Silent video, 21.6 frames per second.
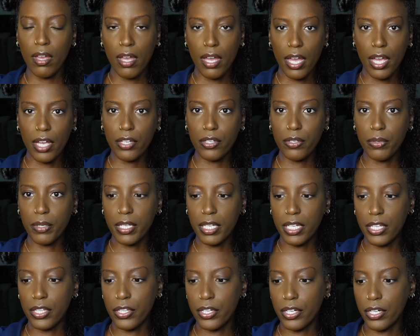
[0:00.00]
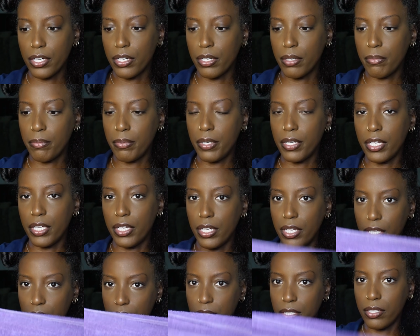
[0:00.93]
And you can either put
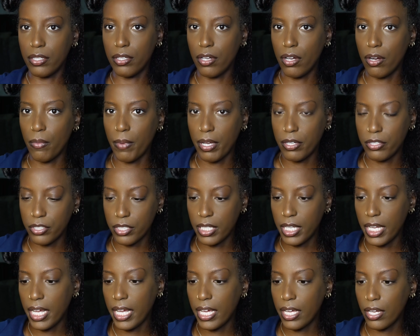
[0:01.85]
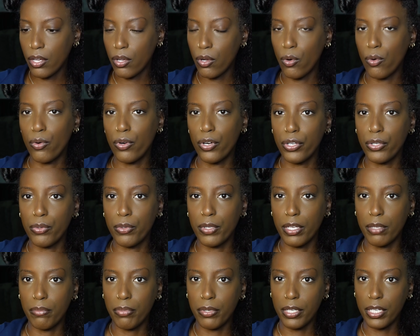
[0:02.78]
it around your neck or you
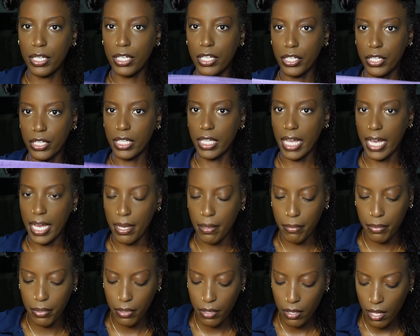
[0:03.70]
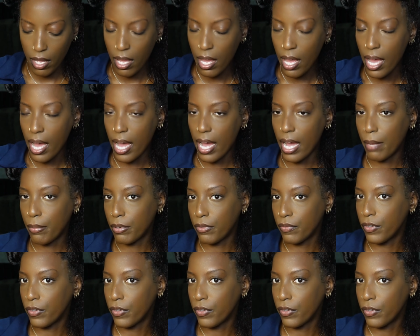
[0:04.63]
can put it in your lap. I